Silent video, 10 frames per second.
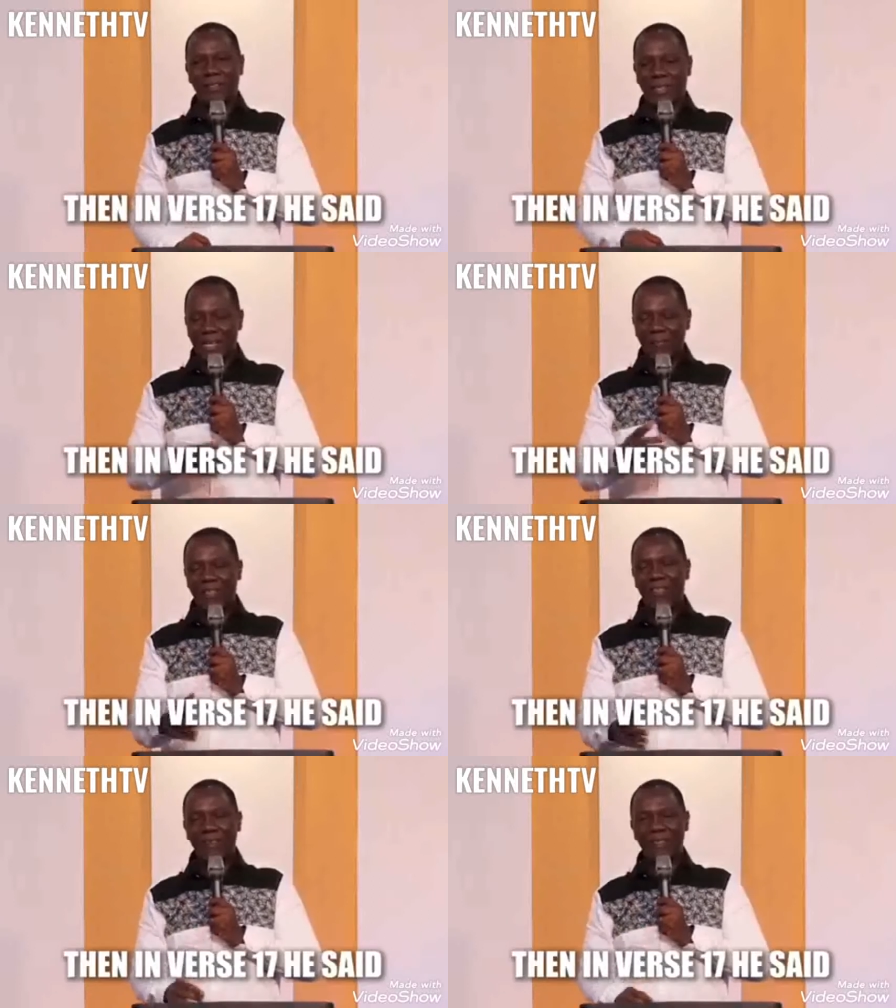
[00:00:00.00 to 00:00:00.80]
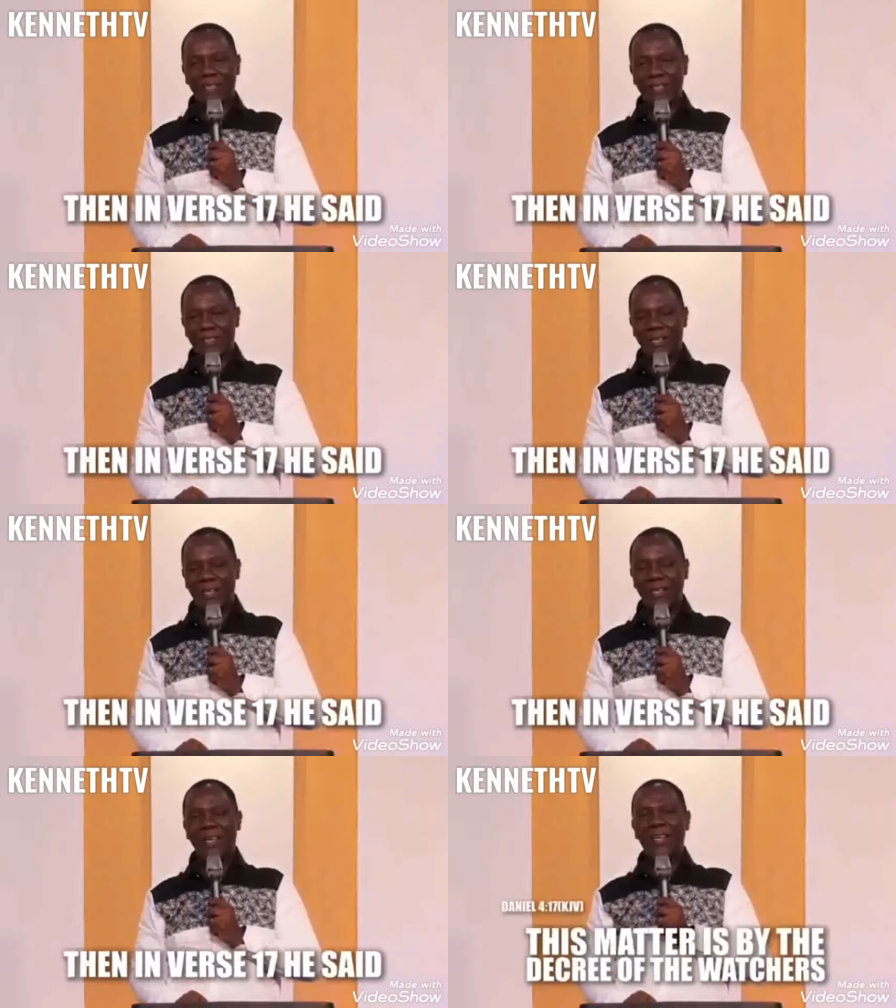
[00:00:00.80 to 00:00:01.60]
Then in verse 17, he
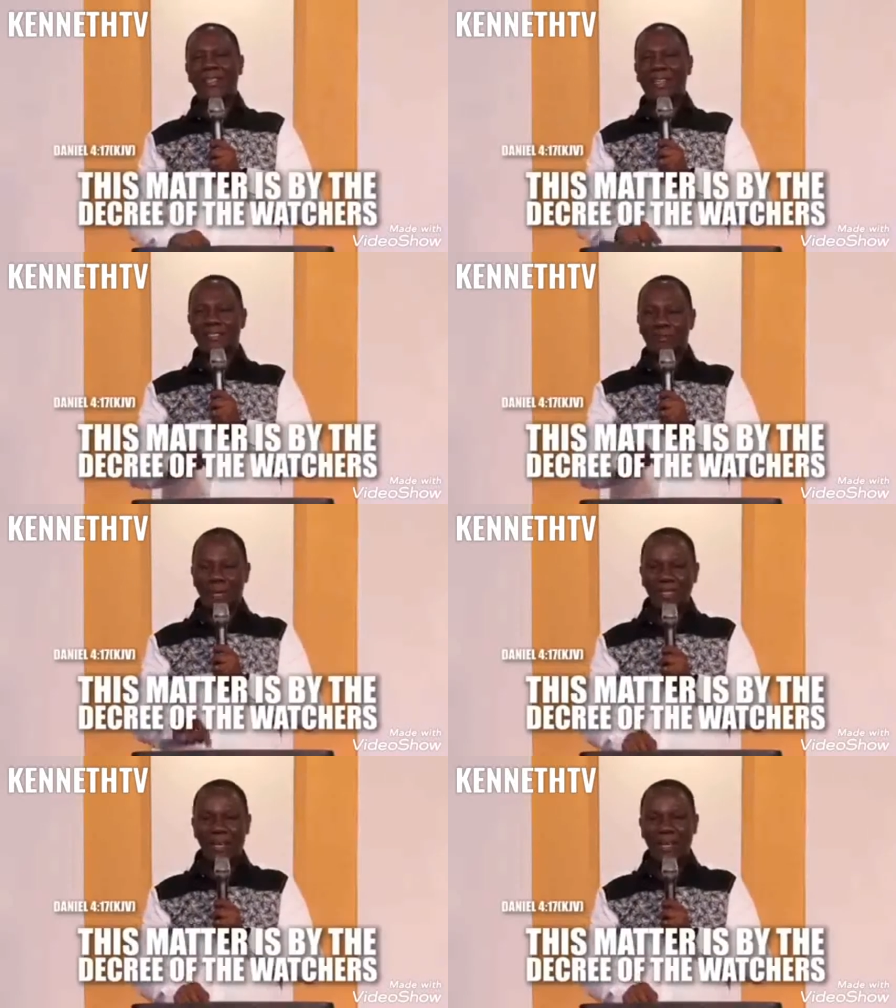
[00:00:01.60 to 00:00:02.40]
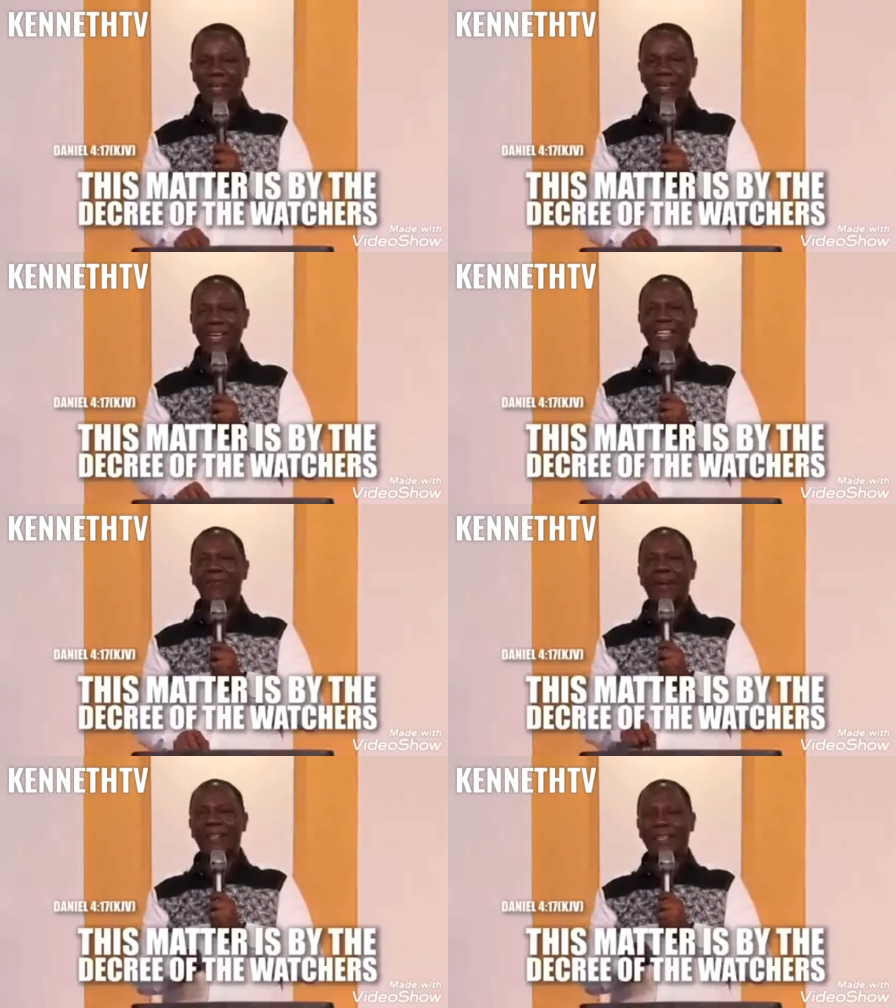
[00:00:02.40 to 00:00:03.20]
said, This matter is
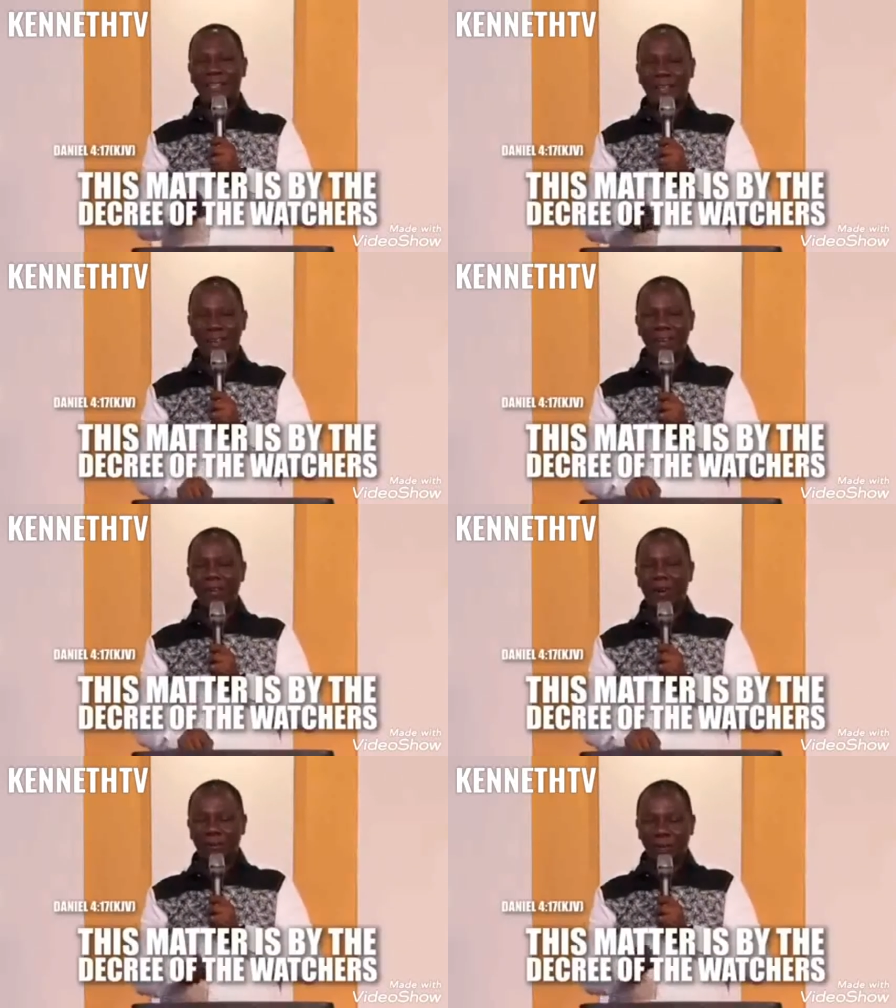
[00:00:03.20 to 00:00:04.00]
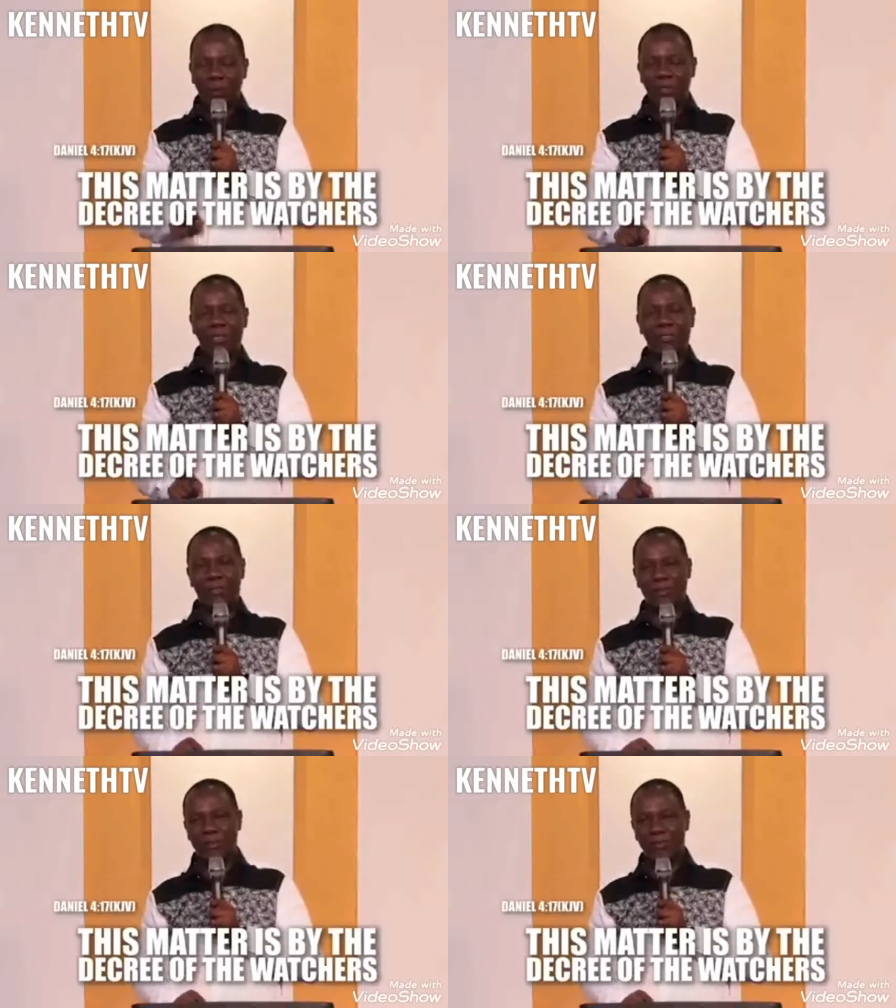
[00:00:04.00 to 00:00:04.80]
by the decree of the watchers,